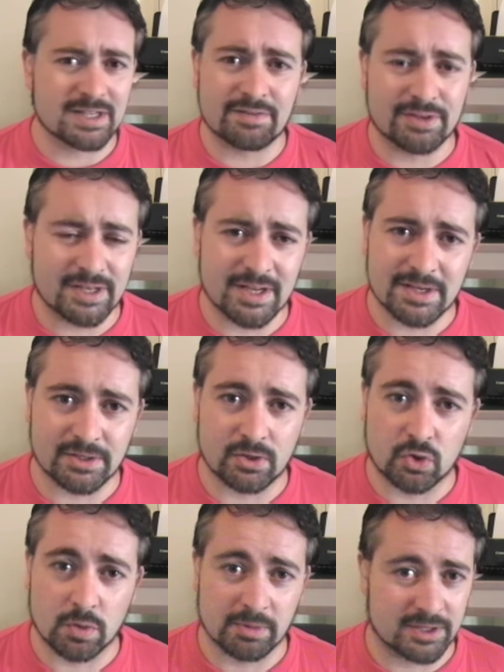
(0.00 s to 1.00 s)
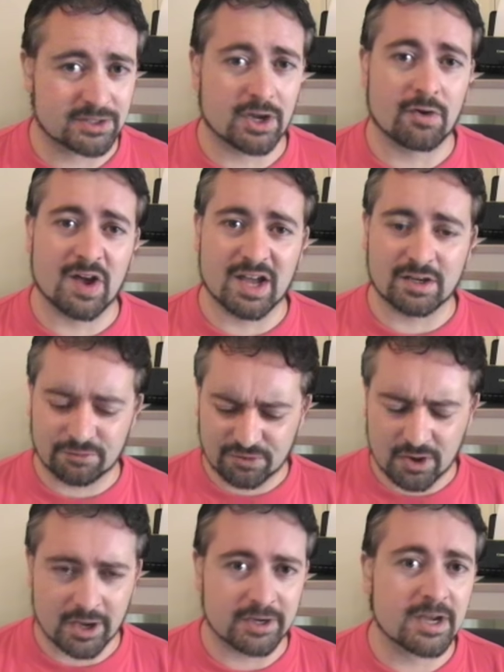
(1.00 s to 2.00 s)
DVDs that are normally so hard to
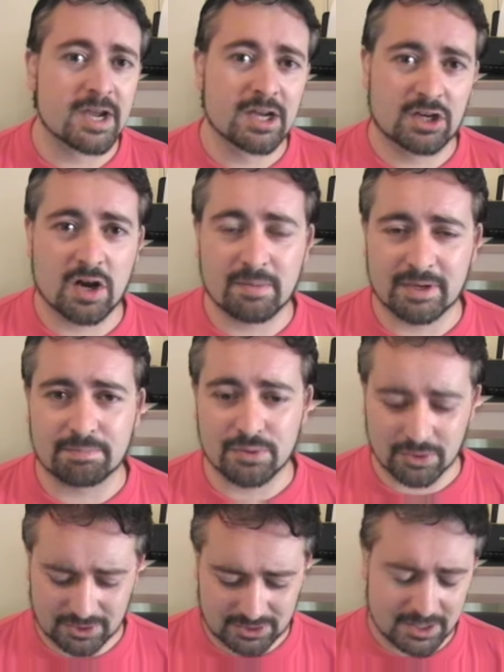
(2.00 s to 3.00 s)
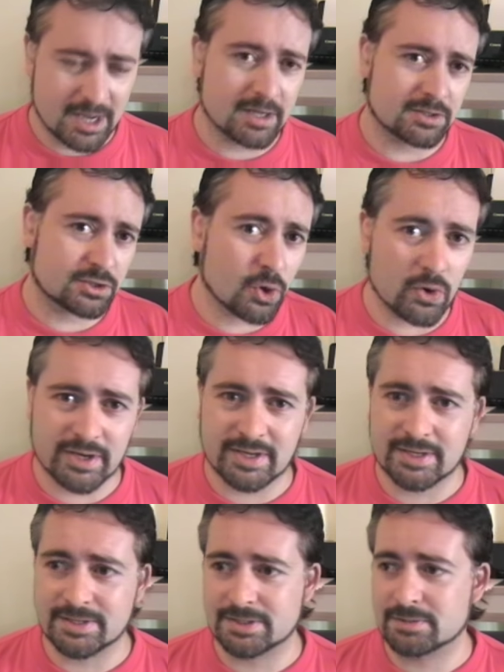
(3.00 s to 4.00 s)
find, comic books,
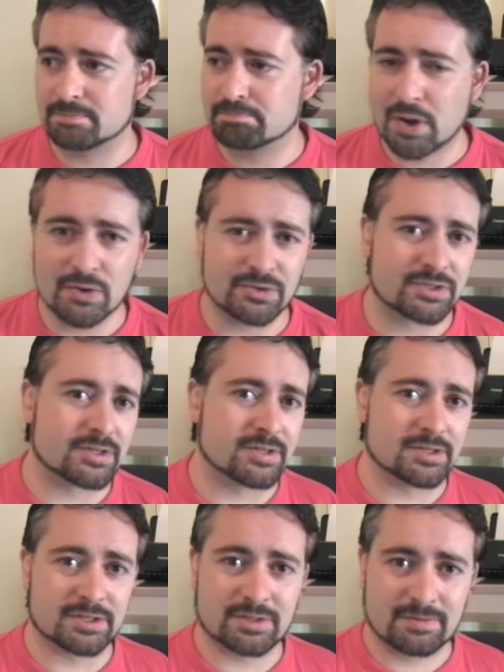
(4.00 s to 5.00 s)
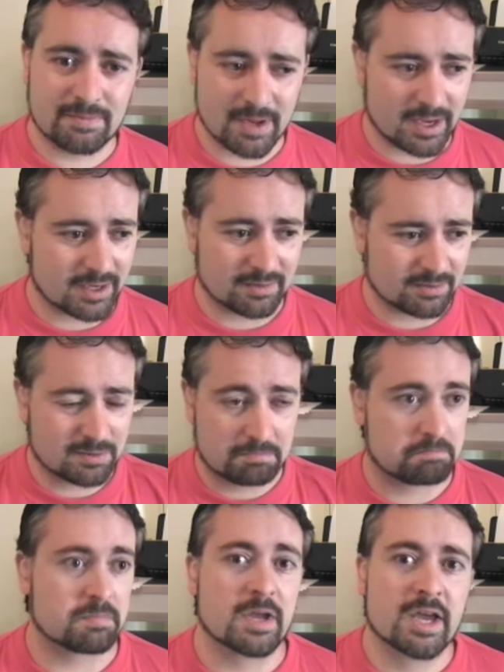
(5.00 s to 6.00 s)
toys, posters,
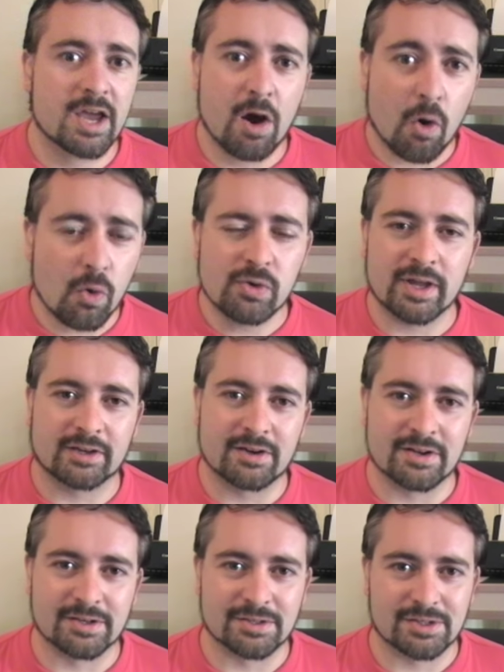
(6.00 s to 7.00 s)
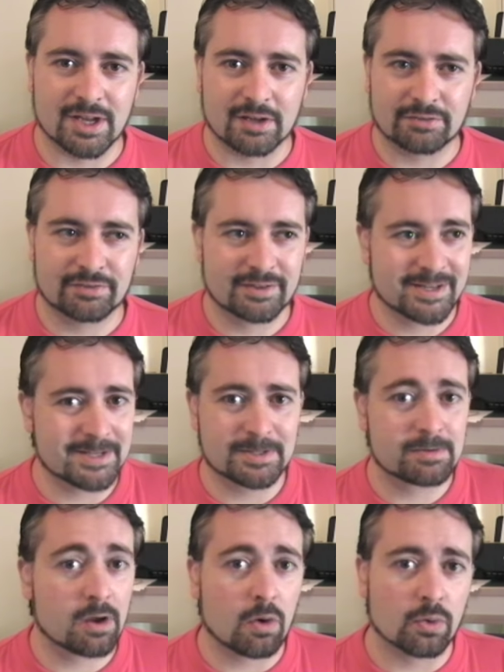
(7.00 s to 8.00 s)
all that kind of stuff.
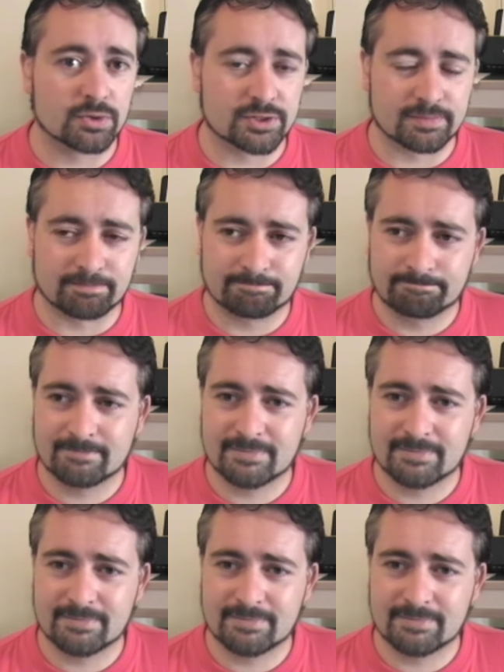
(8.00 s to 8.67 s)
It's awesome.